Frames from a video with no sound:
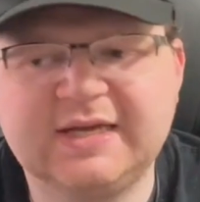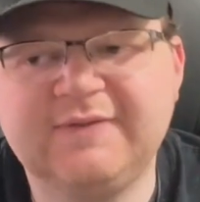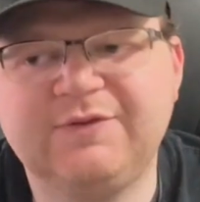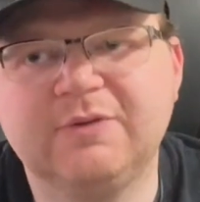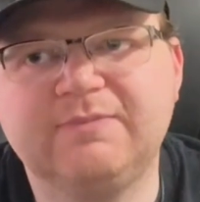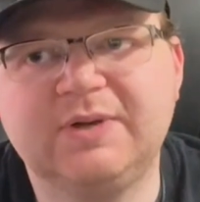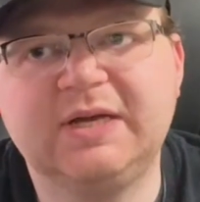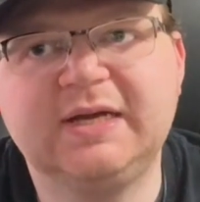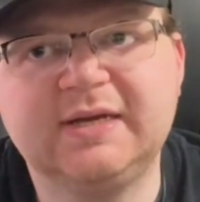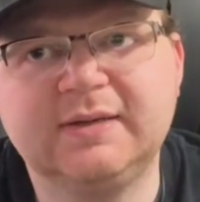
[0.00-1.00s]
If you're
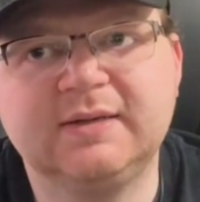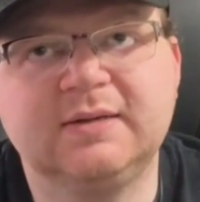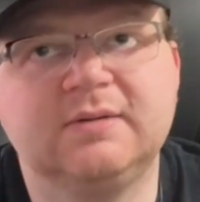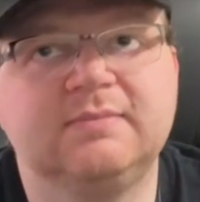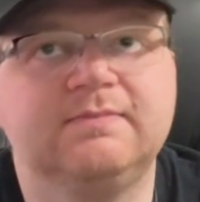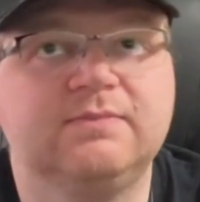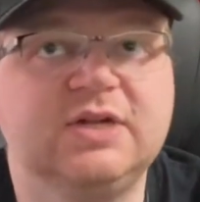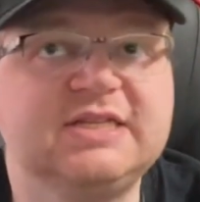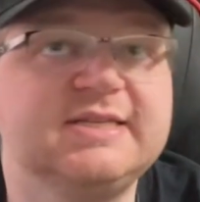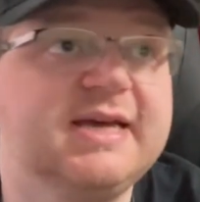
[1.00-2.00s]
playing,
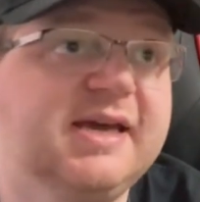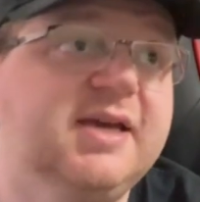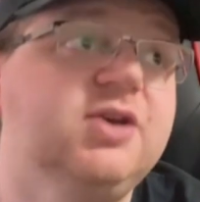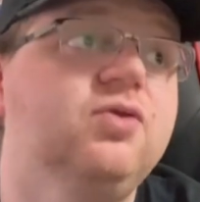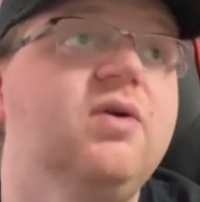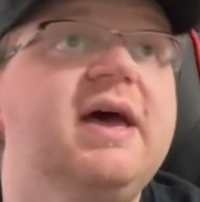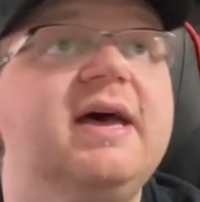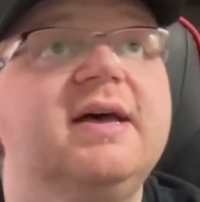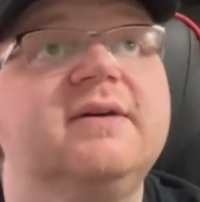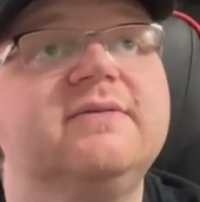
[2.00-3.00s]
let's say you
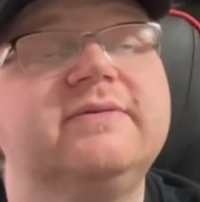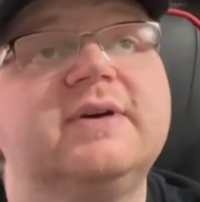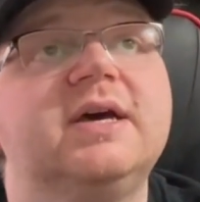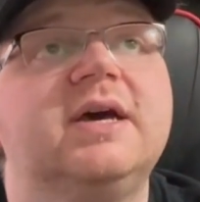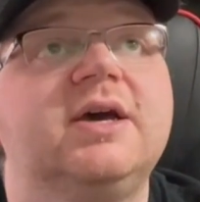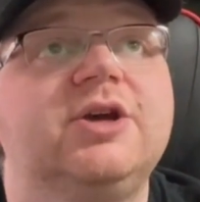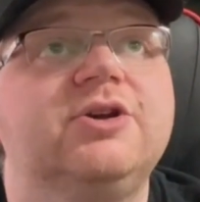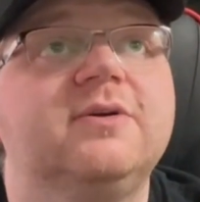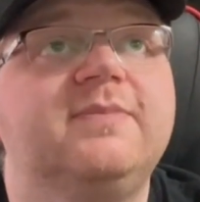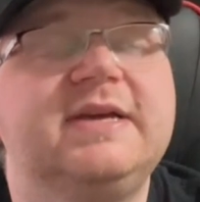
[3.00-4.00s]
have
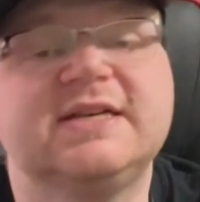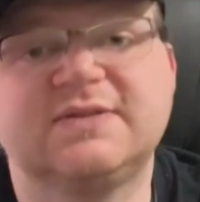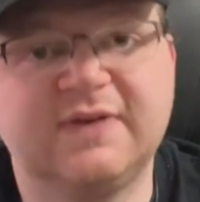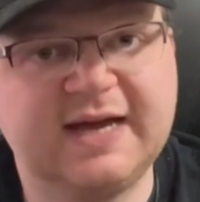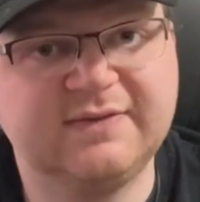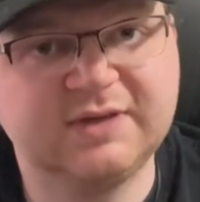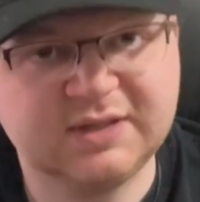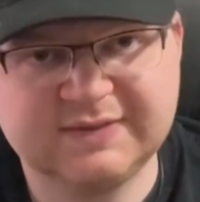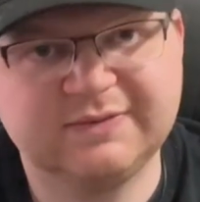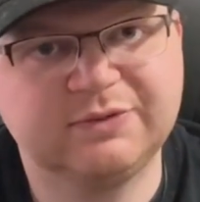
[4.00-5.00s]
your PS5 in the
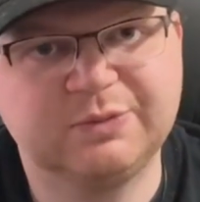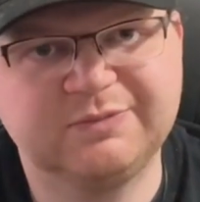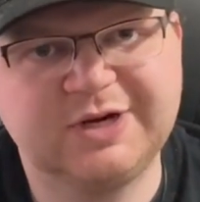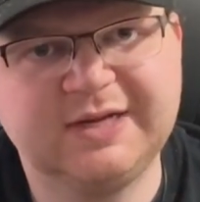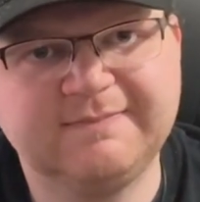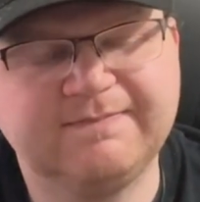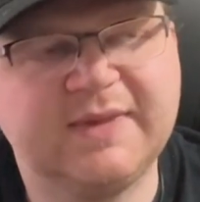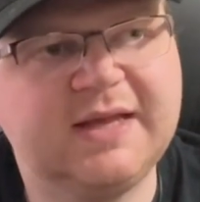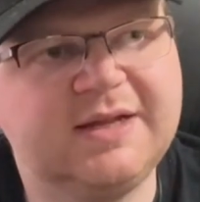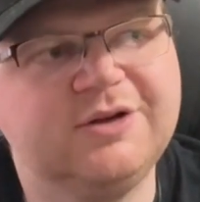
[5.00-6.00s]
living room, right?
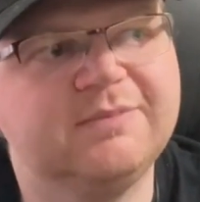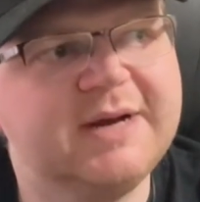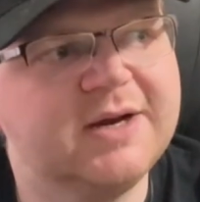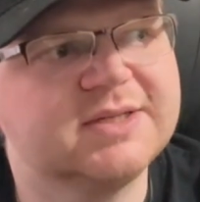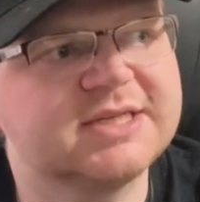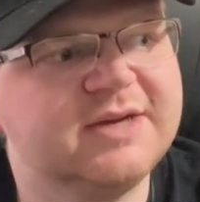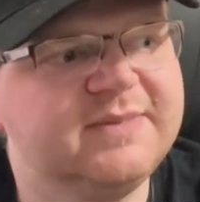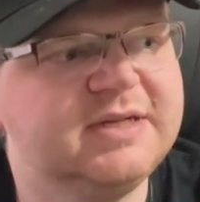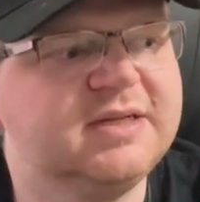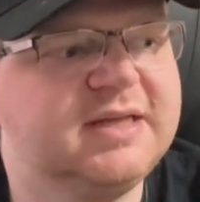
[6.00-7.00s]
And then your parents
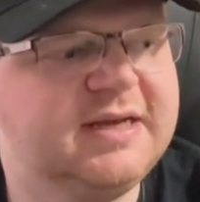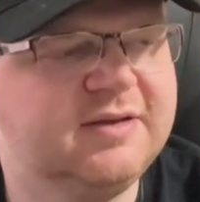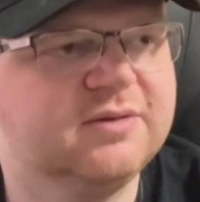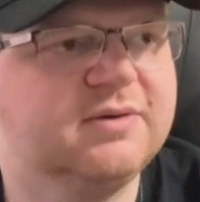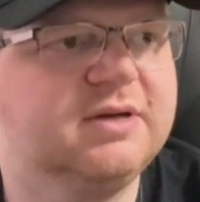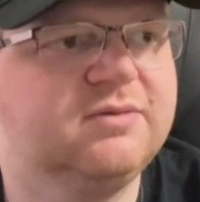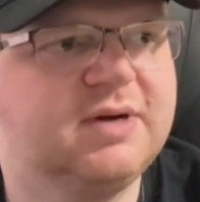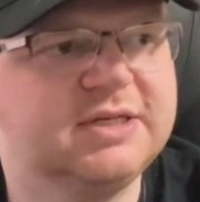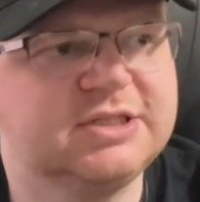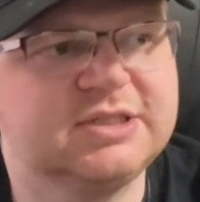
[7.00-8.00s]
come in and they either want to
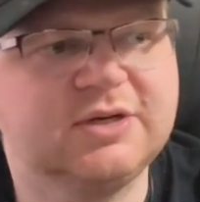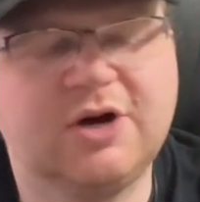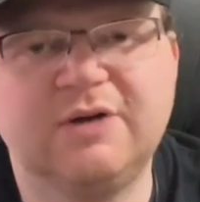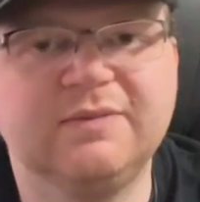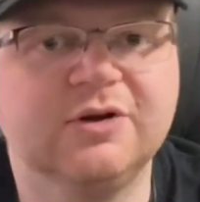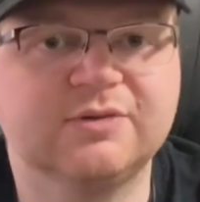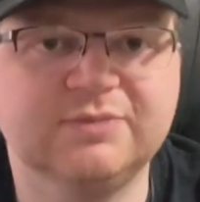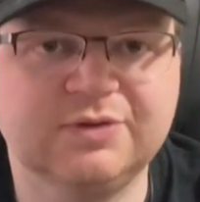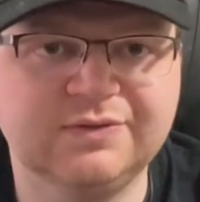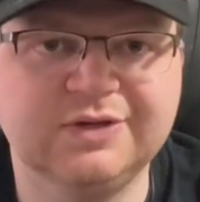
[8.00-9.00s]
watch a Hallmark
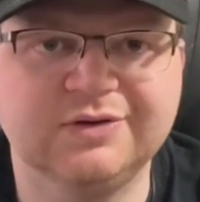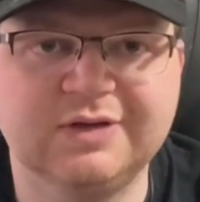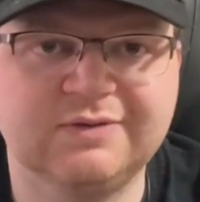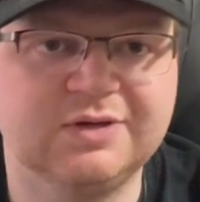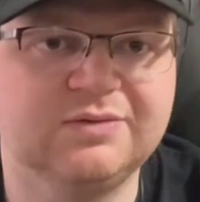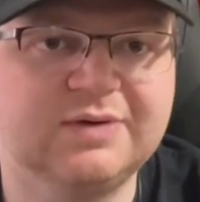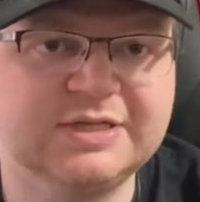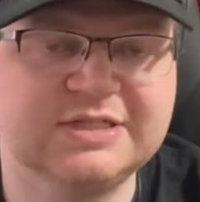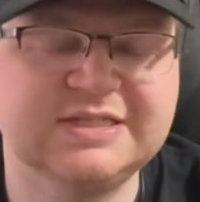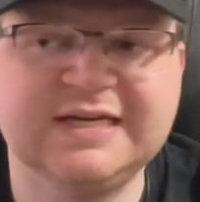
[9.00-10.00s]
movie or they want to
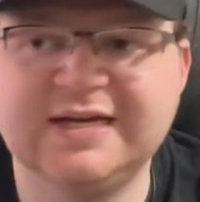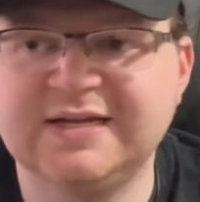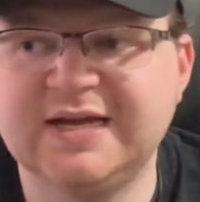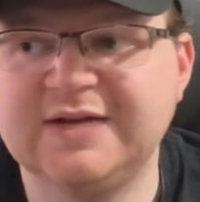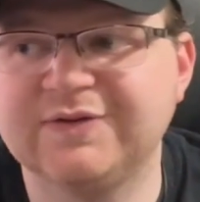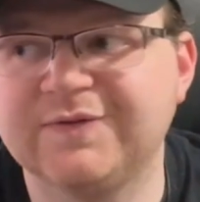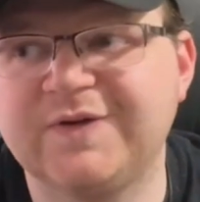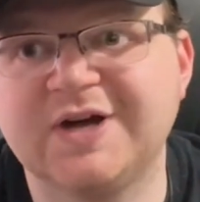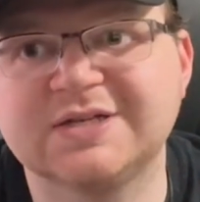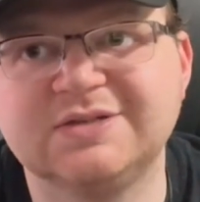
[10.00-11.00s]
watch CNN or
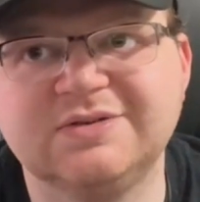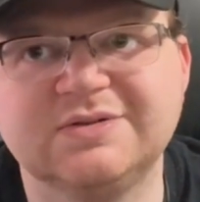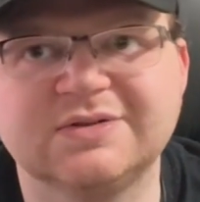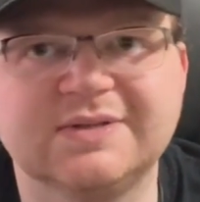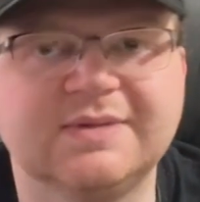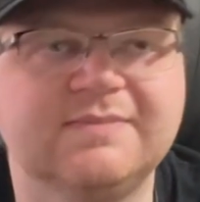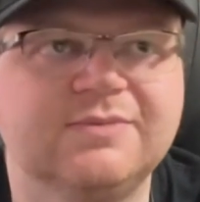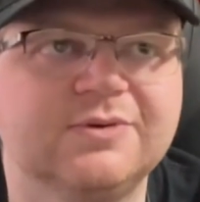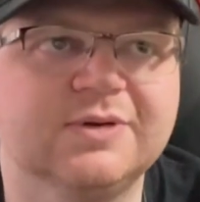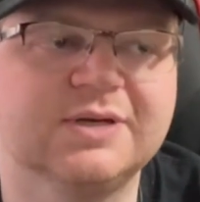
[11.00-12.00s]
Fox News or something
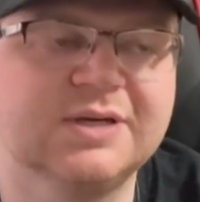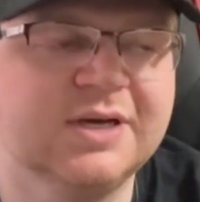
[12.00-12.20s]
boring.